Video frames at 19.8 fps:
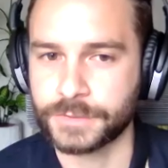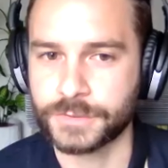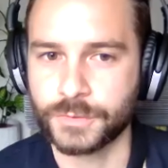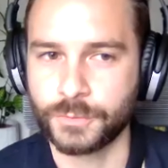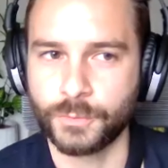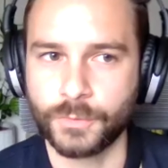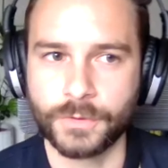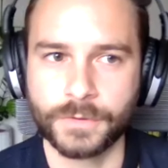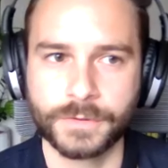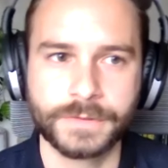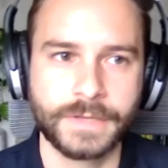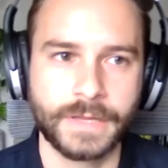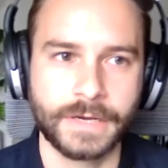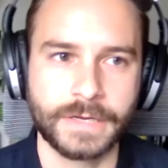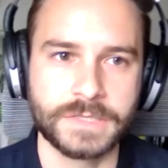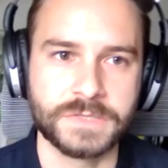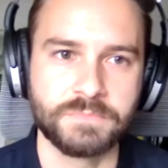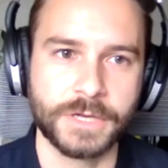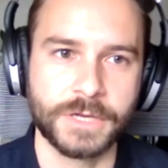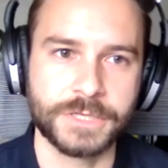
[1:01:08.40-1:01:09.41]
tool
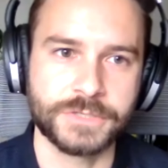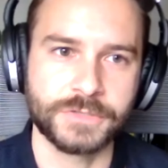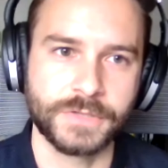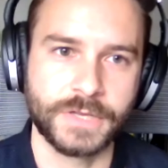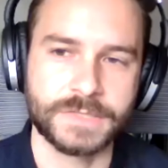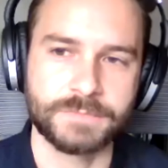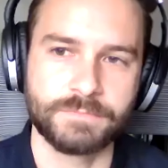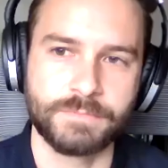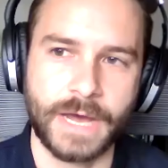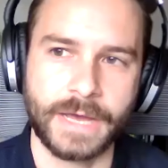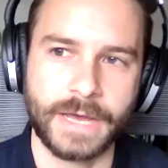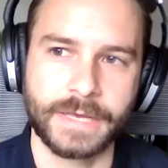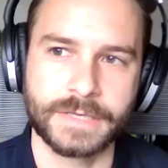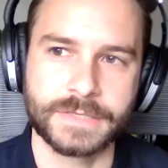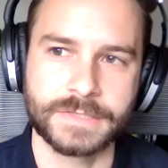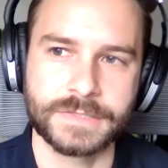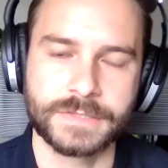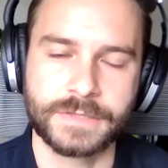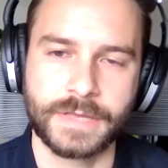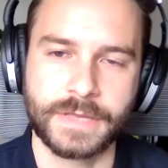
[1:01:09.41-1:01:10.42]
that is much less
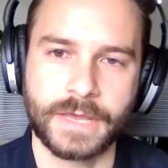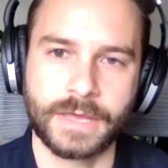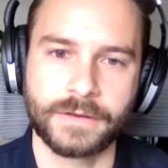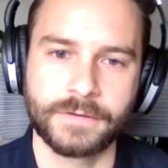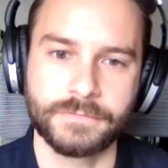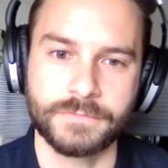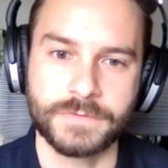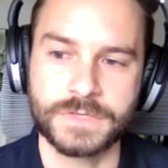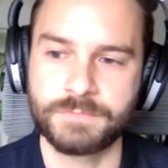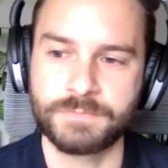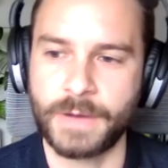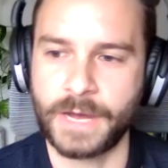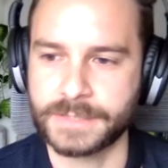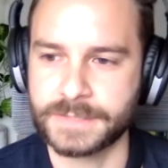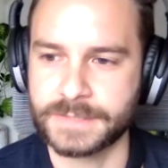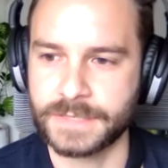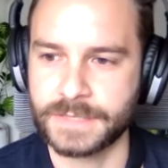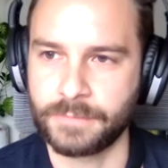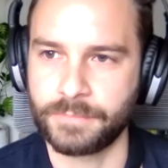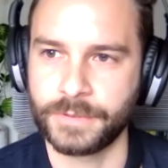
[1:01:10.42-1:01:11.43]
biased than
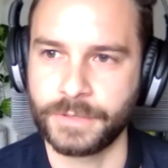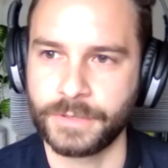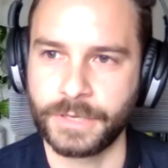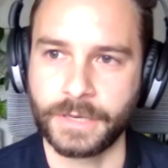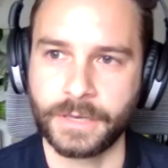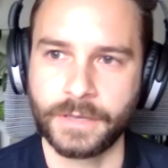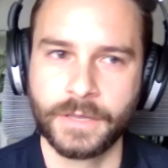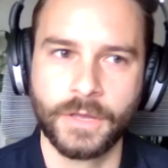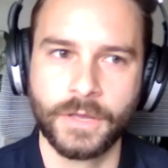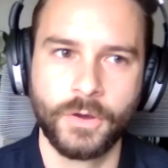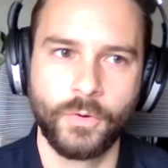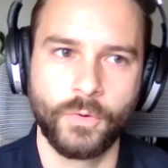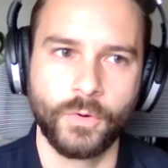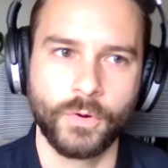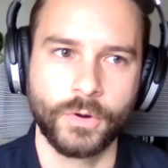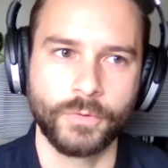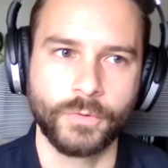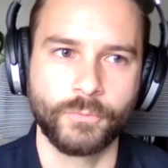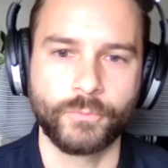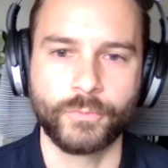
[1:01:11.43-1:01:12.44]
spot sampling
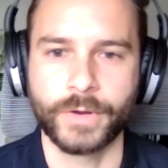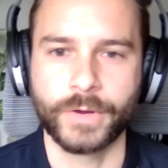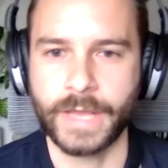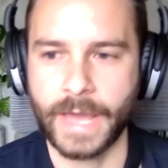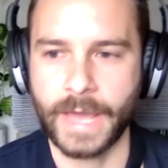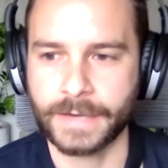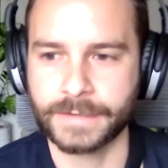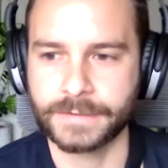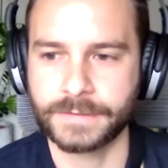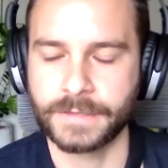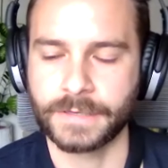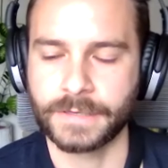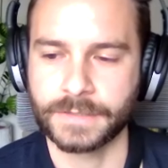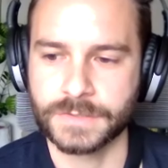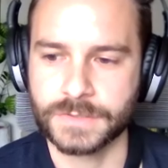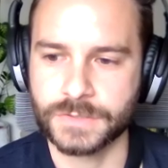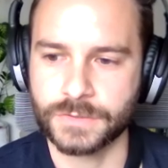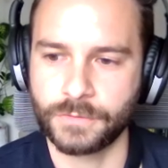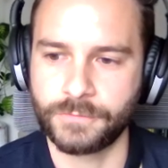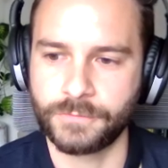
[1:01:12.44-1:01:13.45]
or reacting
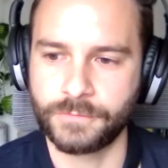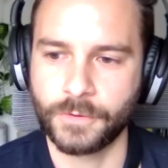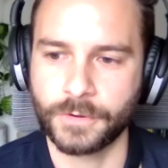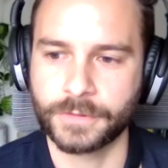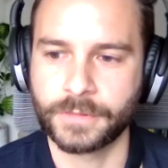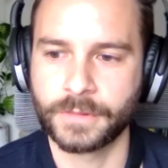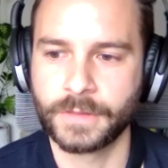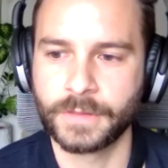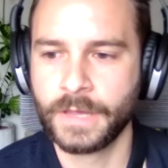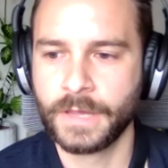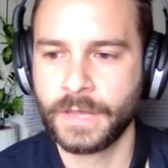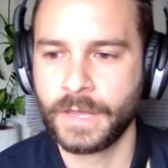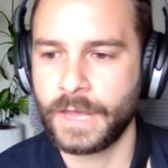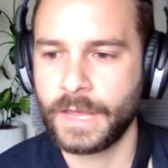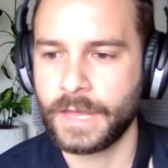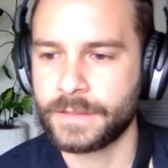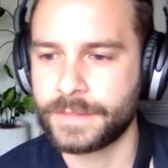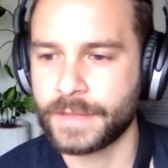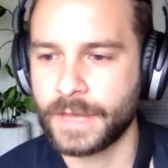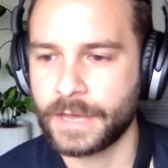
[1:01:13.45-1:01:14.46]
and so forth.
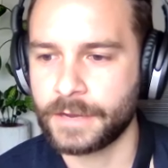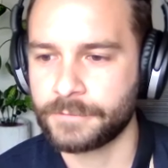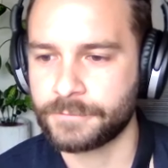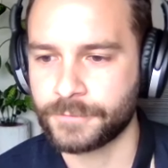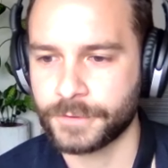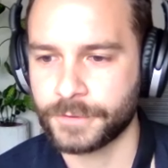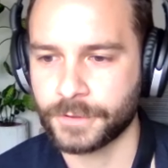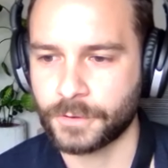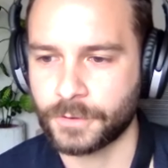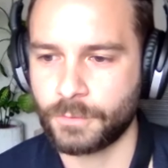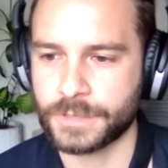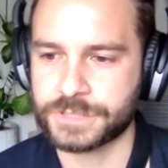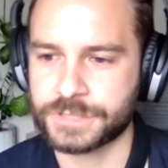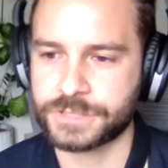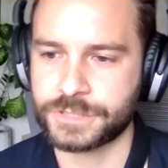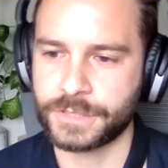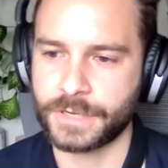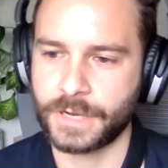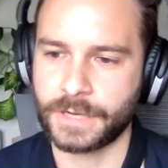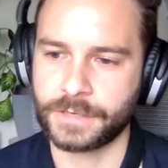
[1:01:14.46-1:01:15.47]
And then for your
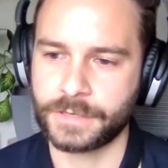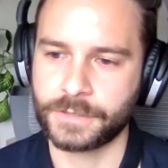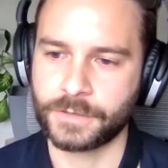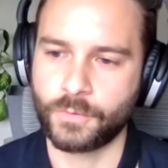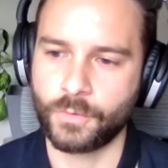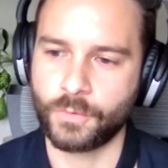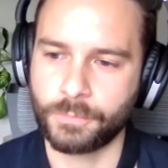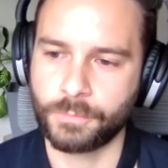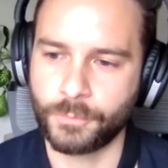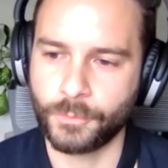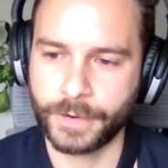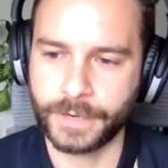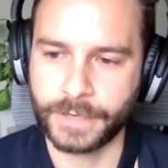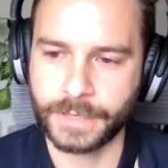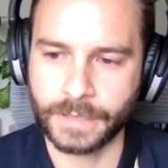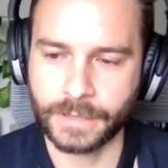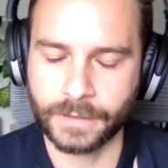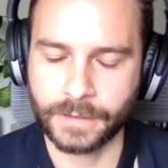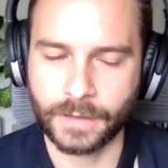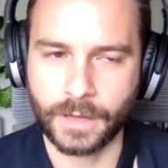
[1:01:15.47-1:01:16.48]
question on
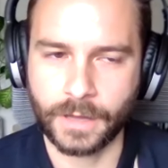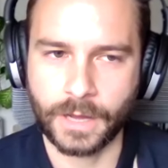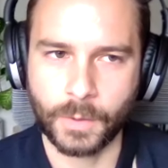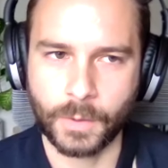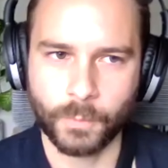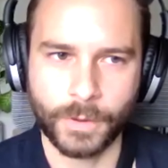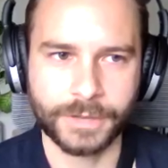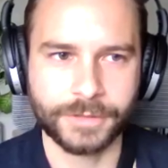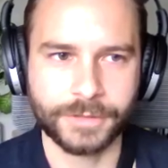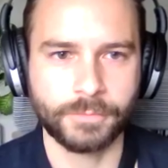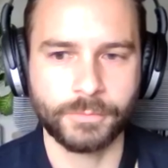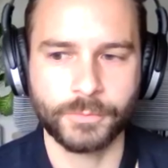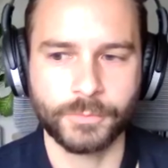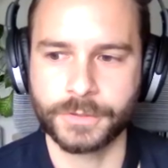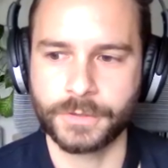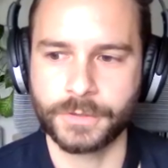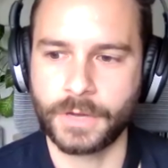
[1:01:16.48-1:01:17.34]
incorporating weather